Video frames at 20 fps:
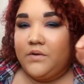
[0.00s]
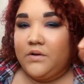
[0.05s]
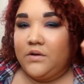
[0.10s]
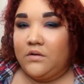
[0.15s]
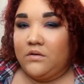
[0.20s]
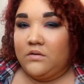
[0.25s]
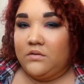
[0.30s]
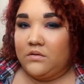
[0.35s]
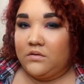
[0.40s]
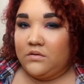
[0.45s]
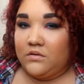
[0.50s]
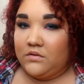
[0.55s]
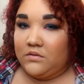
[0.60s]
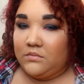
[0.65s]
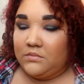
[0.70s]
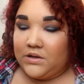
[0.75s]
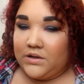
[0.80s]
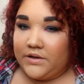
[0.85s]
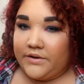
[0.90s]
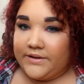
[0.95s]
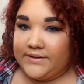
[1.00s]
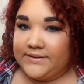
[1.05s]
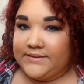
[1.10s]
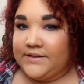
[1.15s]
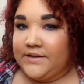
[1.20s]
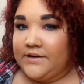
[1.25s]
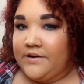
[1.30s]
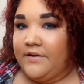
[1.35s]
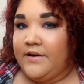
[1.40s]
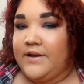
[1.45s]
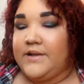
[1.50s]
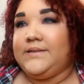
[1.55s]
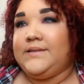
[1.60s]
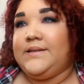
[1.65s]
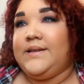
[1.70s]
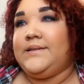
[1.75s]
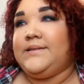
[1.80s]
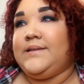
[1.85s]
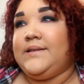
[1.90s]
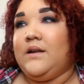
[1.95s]
a little clearance sticker and
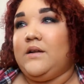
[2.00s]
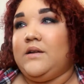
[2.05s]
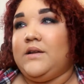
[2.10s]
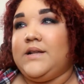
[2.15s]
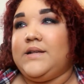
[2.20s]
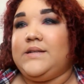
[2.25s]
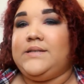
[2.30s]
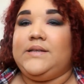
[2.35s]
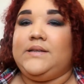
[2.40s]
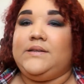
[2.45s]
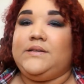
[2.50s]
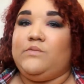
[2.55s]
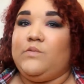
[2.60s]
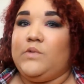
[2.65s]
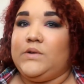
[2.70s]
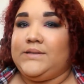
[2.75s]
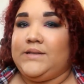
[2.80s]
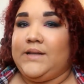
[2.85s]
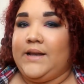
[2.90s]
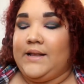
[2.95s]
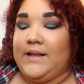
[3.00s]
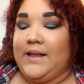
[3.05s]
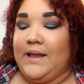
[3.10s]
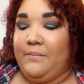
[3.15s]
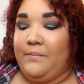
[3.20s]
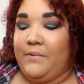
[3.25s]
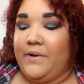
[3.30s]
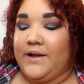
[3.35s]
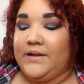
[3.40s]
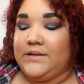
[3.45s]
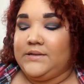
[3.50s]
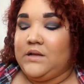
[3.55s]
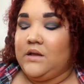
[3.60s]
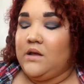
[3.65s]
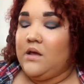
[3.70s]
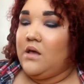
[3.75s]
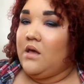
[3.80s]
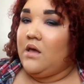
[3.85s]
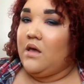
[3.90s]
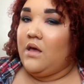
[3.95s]
sticks it on this and wants it at that price.
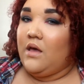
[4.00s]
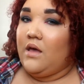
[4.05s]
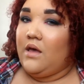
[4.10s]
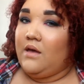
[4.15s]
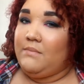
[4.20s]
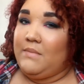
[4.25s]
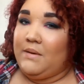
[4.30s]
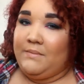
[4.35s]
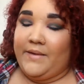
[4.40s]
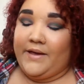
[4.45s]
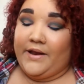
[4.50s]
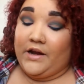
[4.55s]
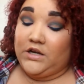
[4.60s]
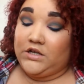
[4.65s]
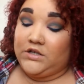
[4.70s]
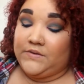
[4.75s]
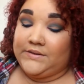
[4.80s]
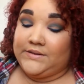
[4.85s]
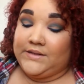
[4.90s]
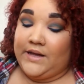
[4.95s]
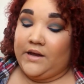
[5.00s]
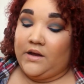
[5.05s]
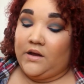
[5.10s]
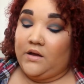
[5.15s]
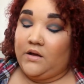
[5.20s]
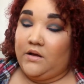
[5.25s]
And my manager was like,